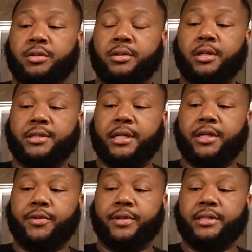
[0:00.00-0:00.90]
Those are
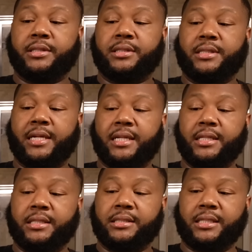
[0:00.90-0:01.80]
the three
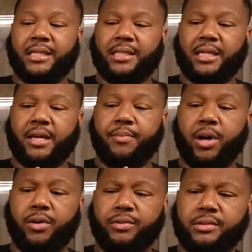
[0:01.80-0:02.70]
settings. And then
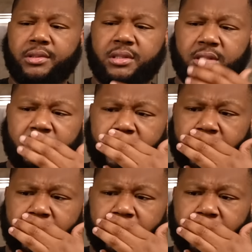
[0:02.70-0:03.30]
pulse.